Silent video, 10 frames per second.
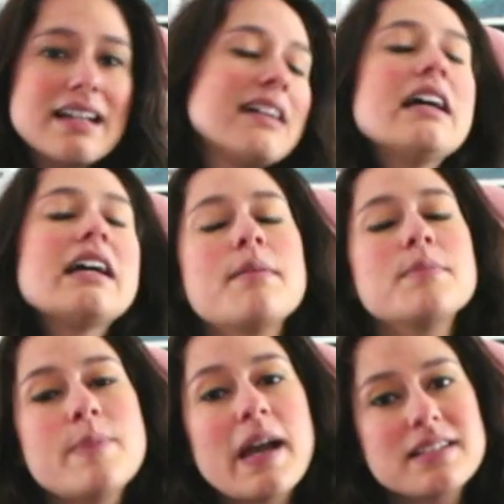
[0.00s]
comes
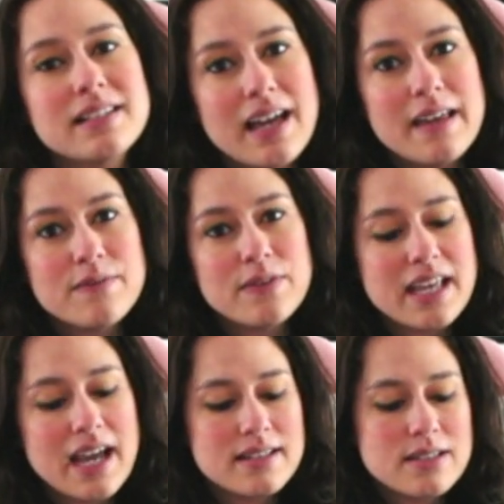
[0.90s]
back to life, and
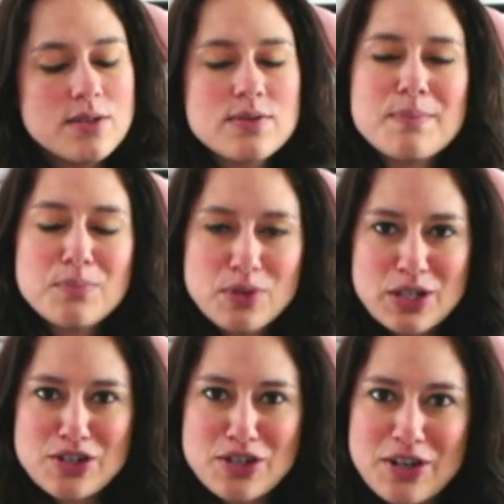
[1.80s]
Cass goes, "I'm pretty
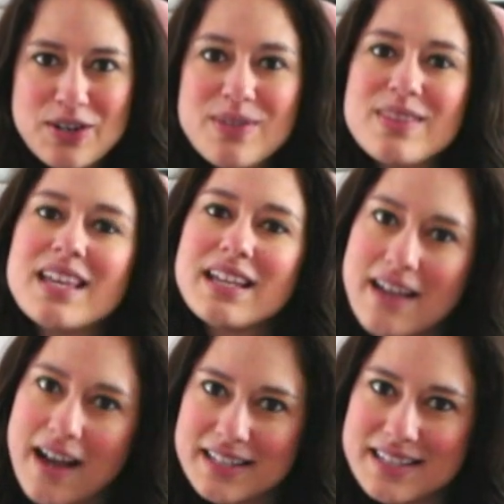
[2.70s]
sure that
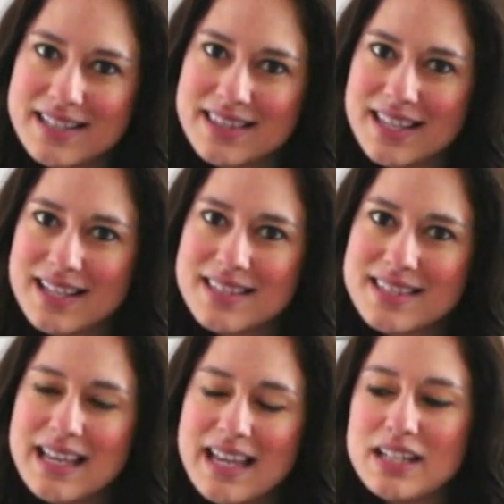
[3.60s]
God did this."
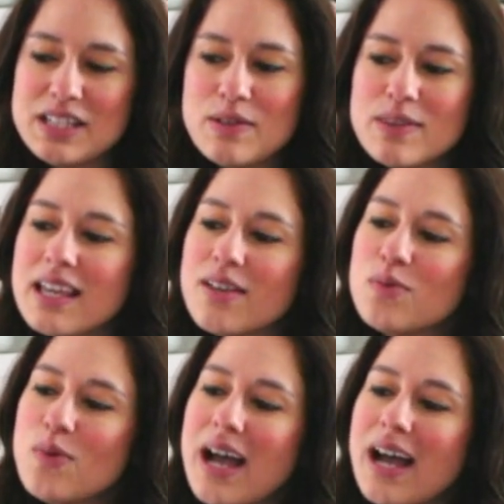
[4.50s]
And you think,
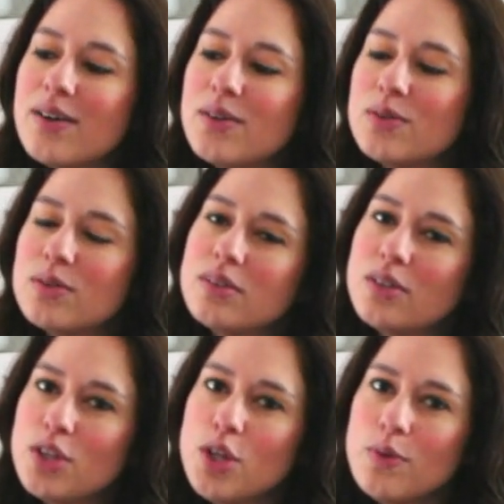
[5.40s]
wow,
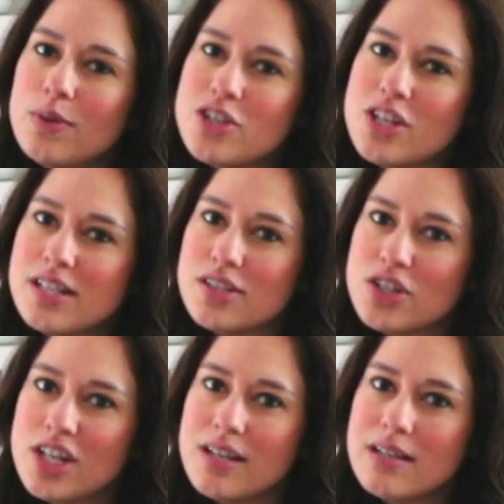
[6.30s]
you a
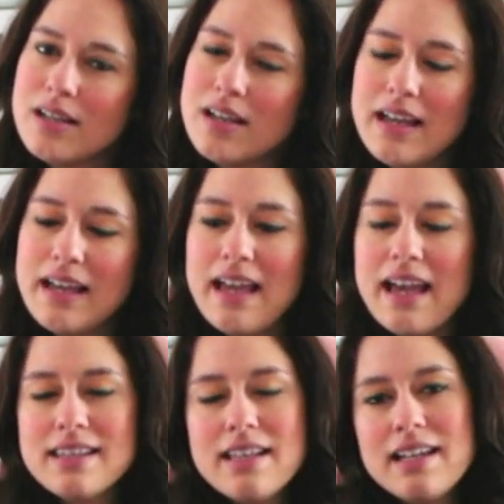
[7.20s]
G.
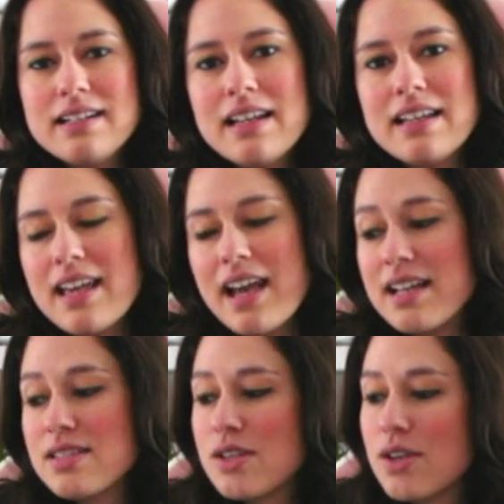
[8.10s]
And then
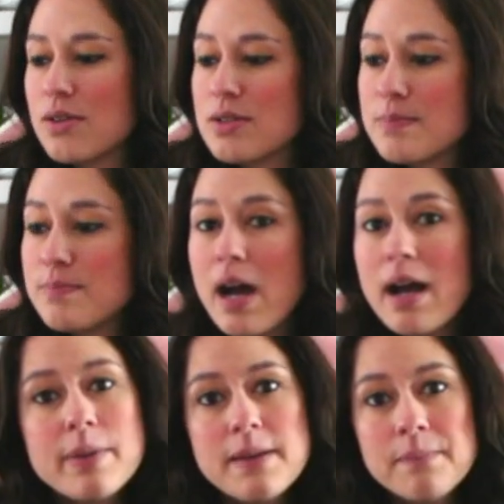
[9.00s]
Cass cures Bobby.